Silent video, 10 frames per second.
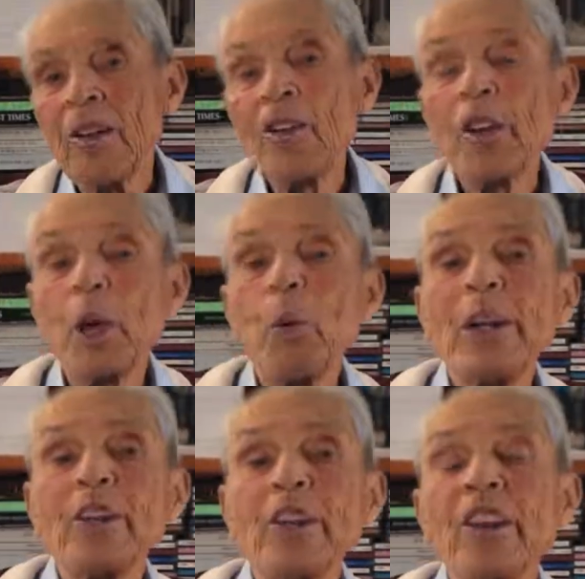So they
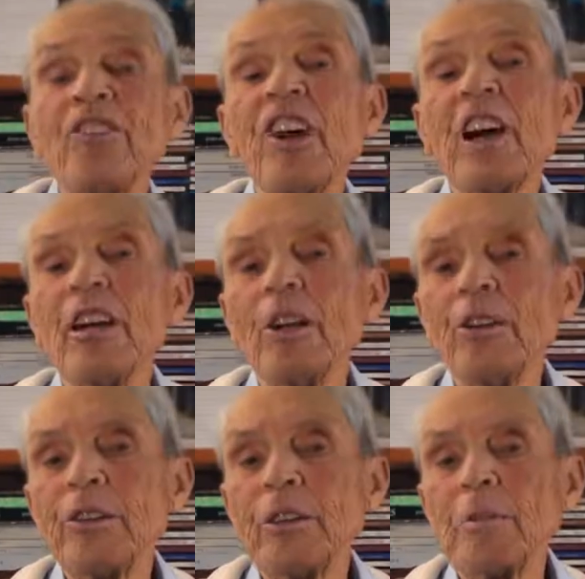went to the
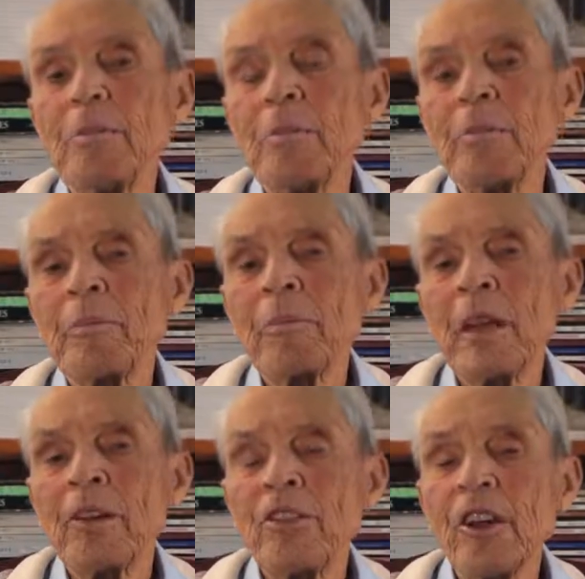jails.
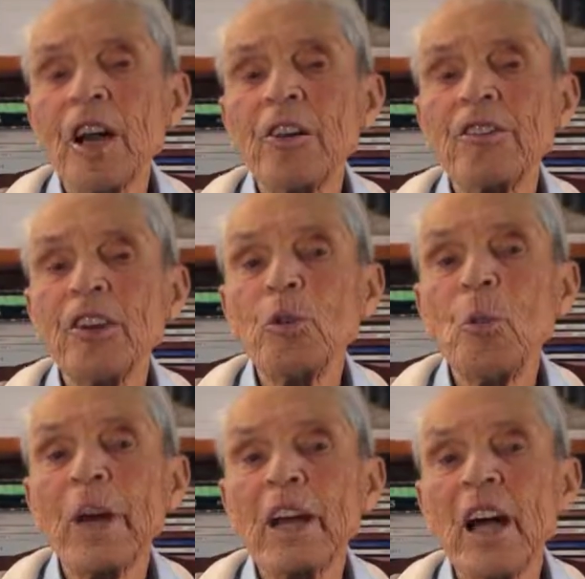Charles says
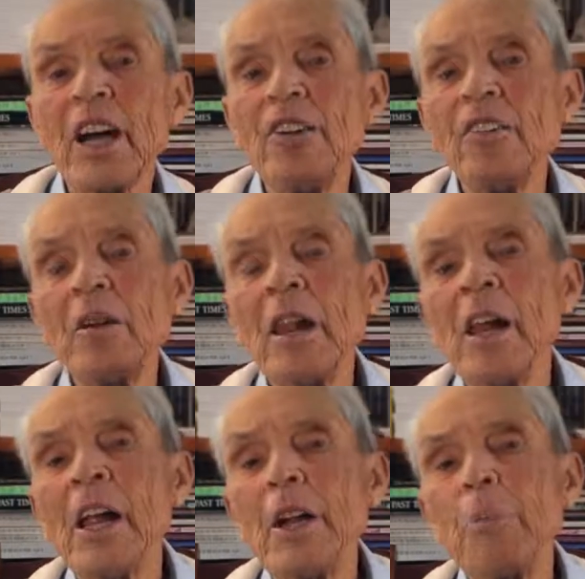on one occasion
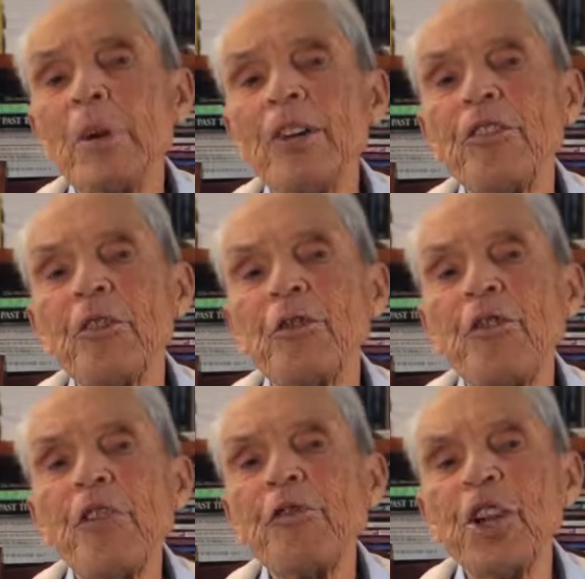he preached to
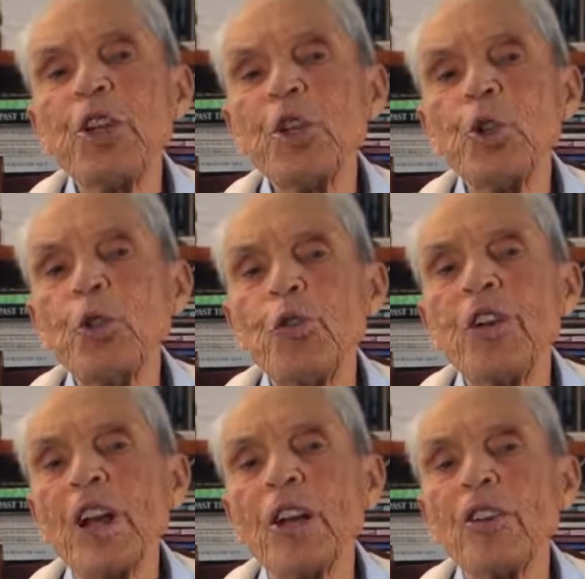52
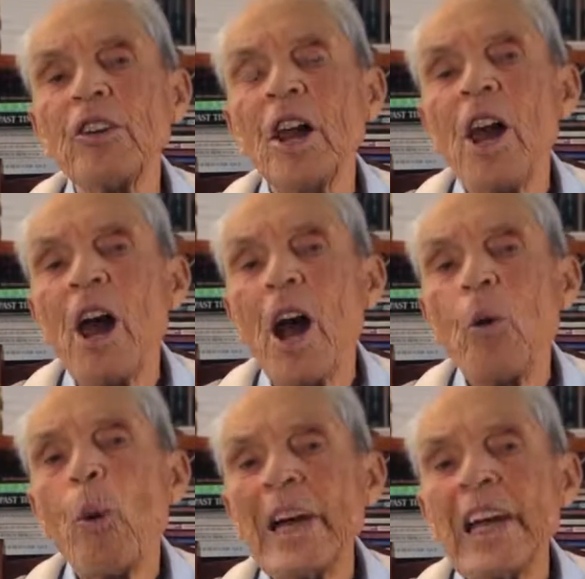felons
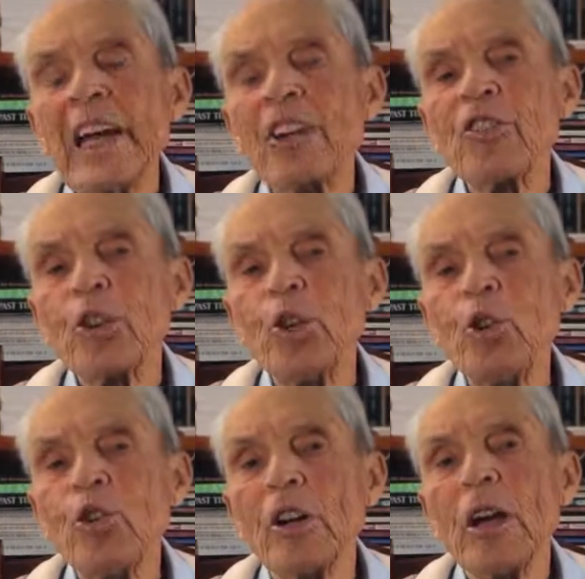awaiting
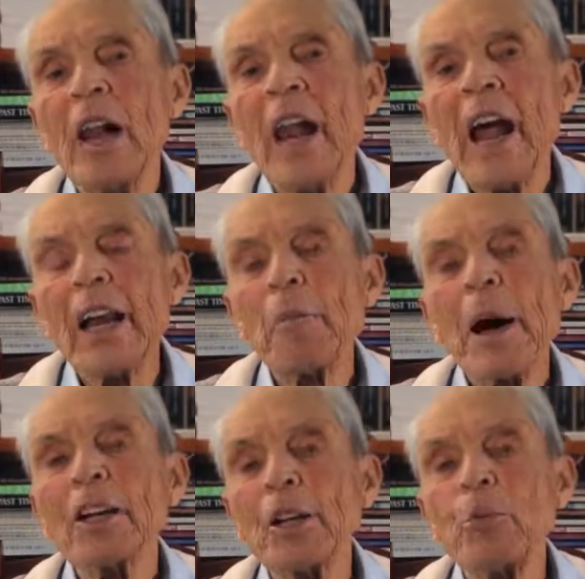execution, and
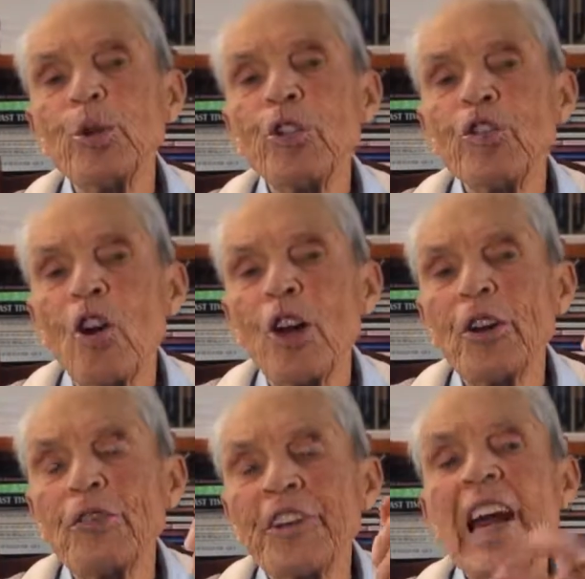among them was a
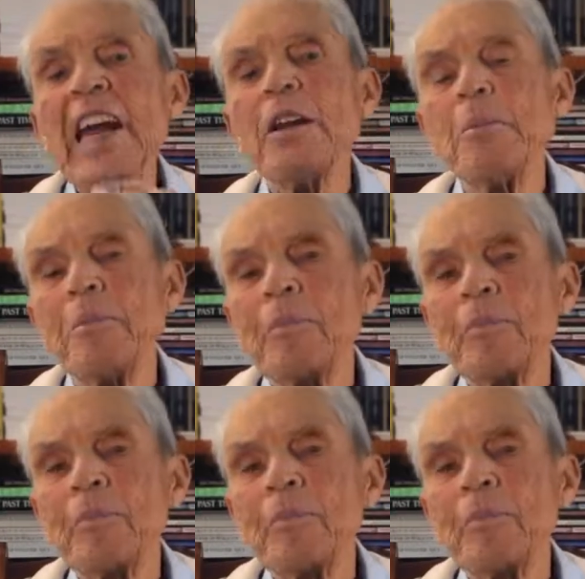child of 10.